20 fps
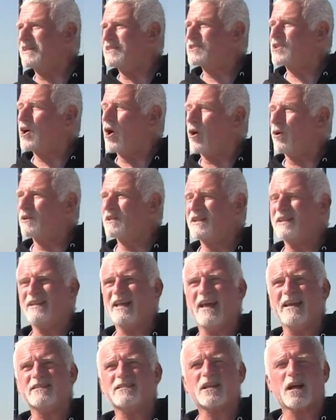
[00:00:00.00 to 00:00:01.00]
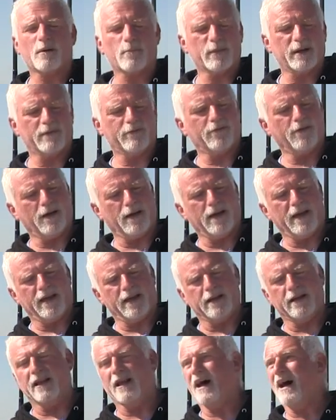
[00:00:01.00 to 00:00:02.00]
these colder days coming
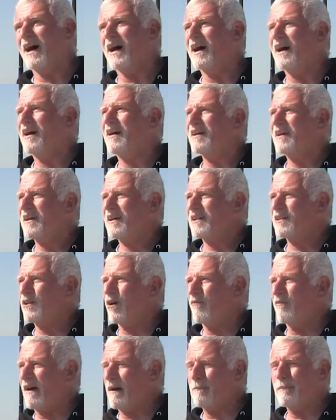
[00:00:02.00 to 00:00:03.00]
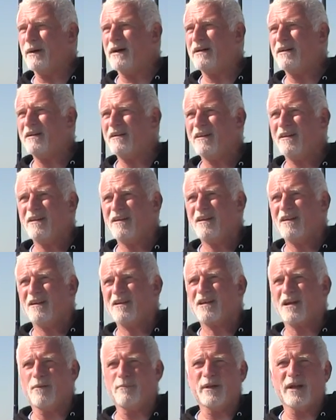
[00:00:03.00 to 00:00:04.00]
in November
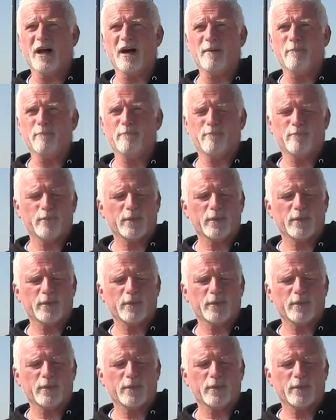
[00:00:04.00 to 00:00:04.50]
coming up,